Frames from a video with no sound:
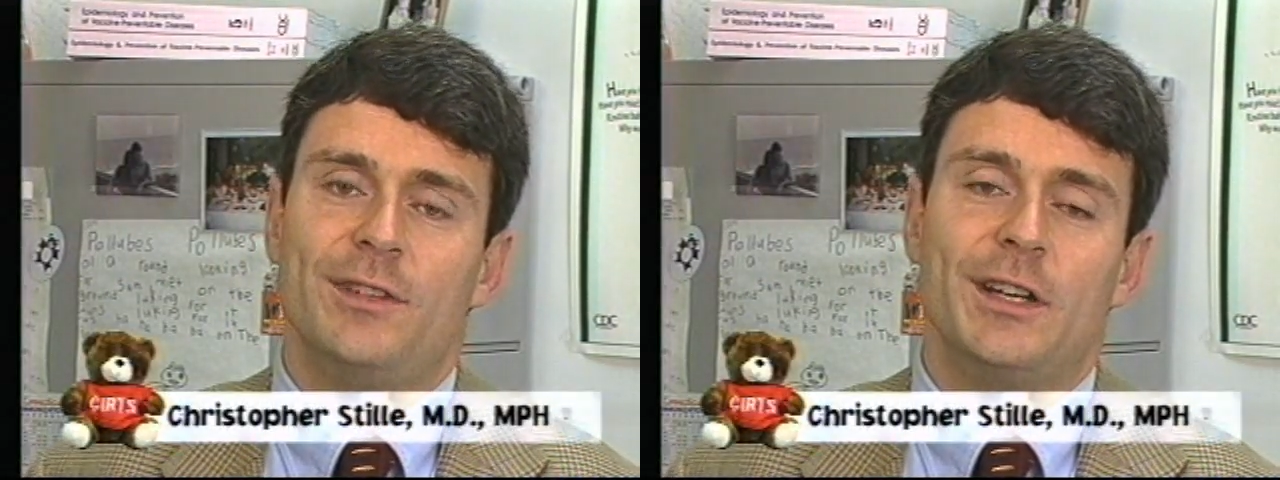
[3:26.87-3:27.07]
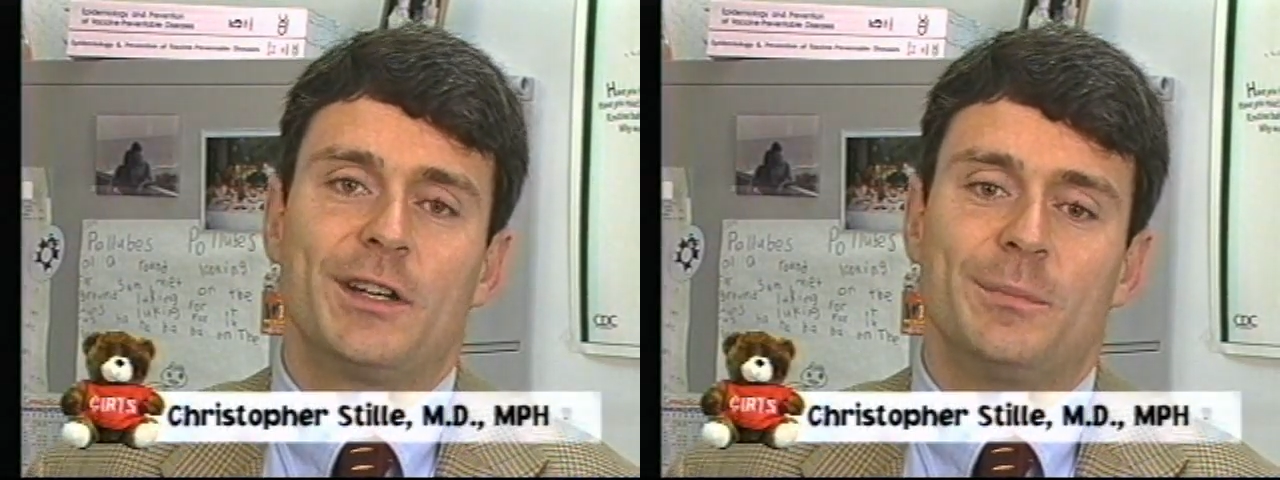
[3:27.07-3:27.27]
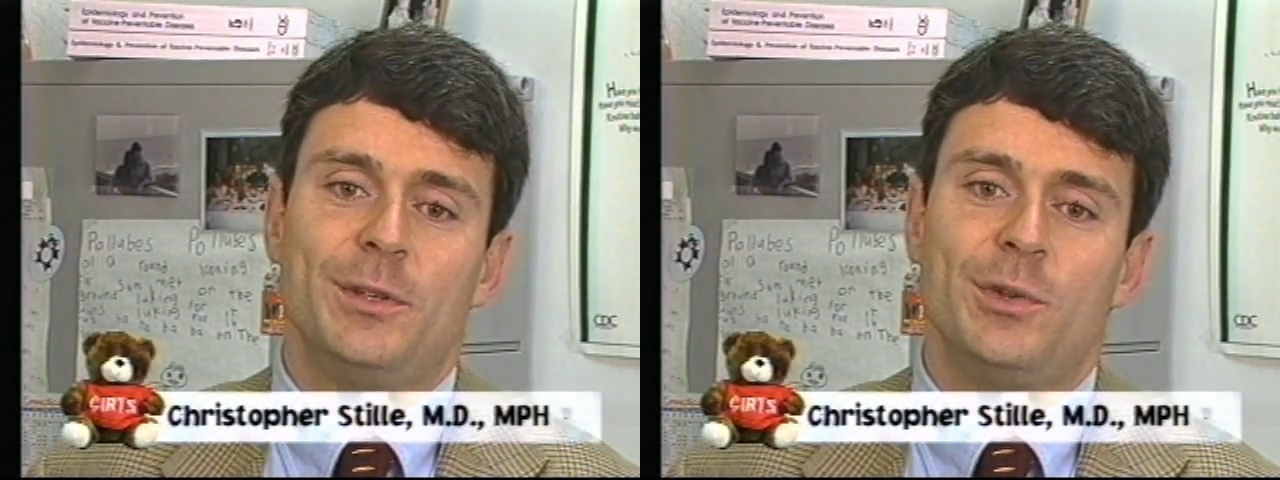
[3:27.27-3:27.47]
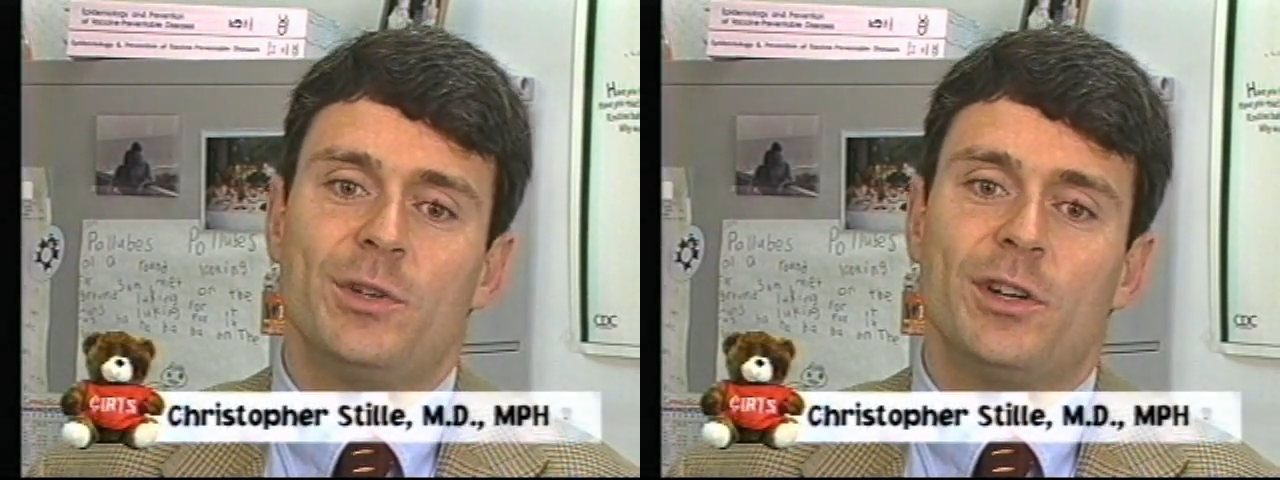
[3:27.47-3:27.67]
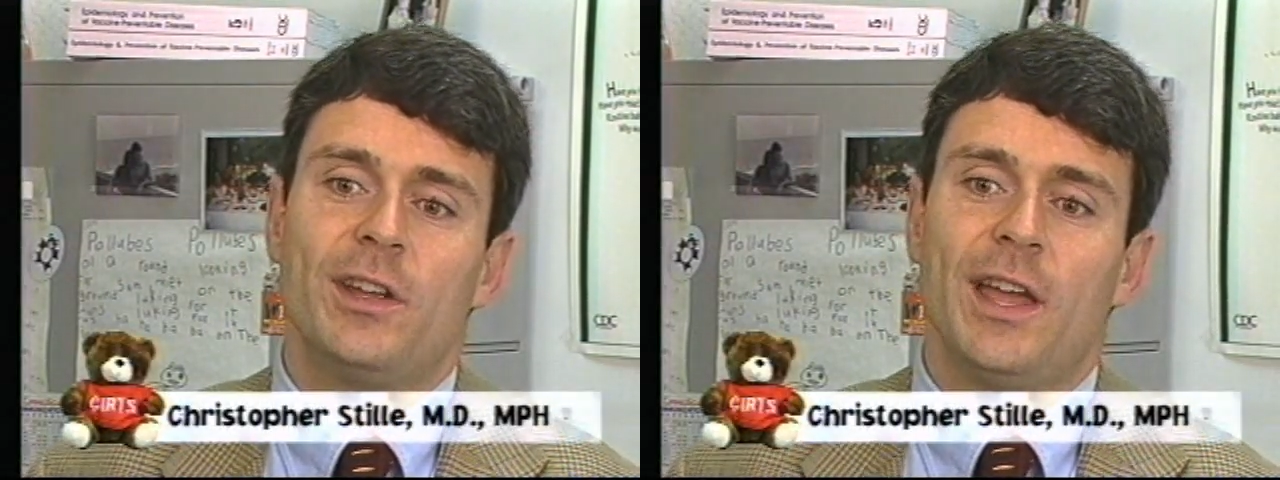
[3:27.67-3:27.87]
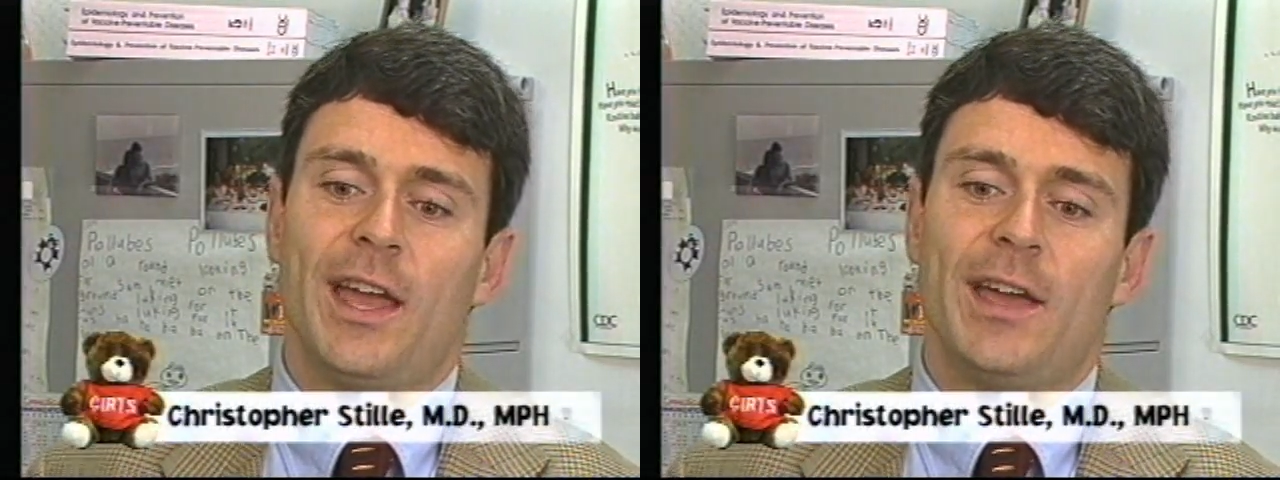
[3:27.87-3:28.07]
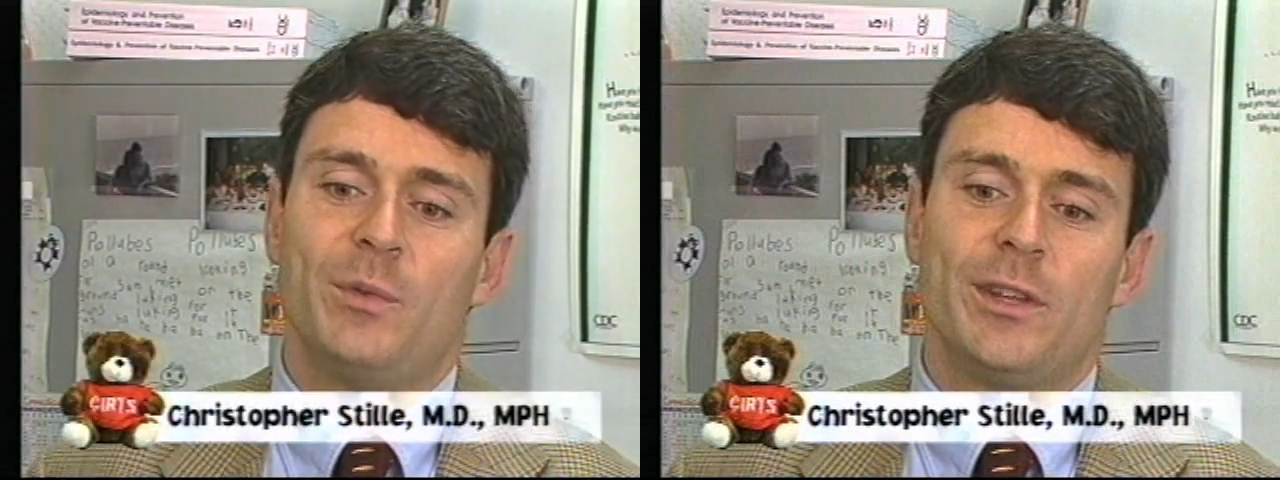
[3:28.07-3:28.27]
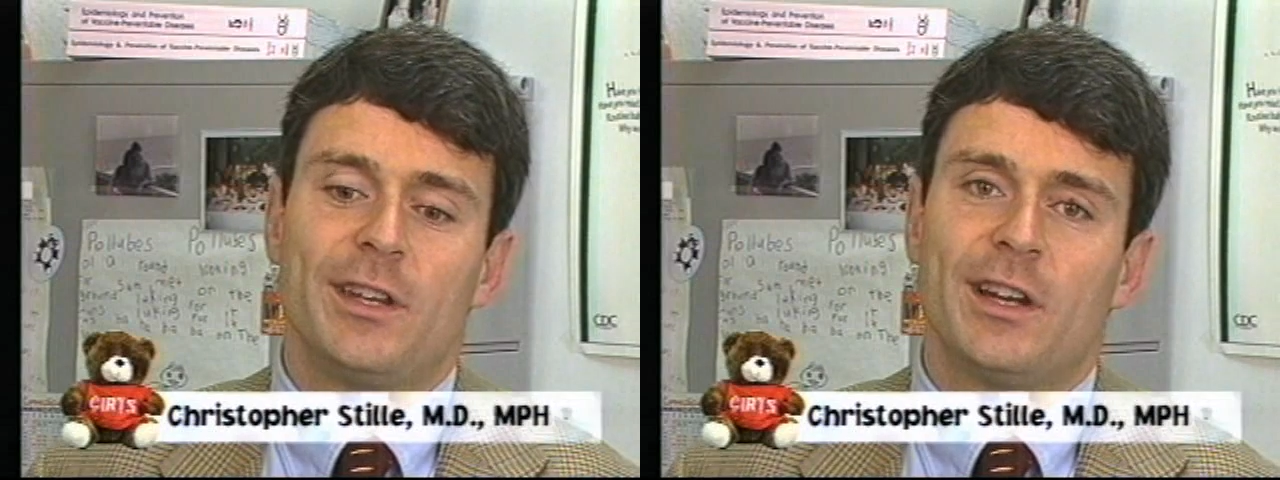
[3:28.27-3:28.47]
via computer
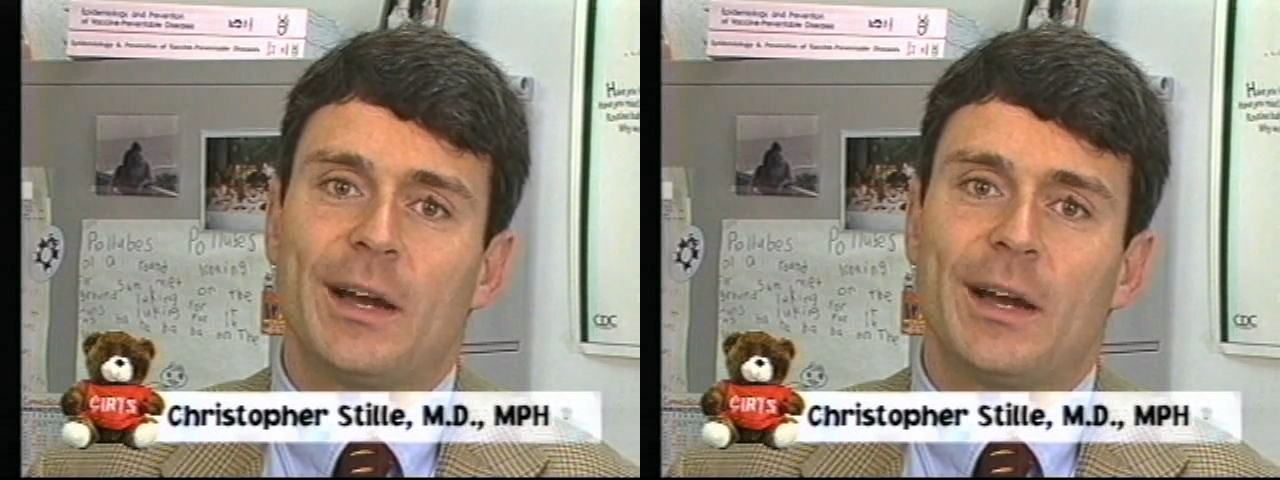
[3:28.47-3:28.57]
and within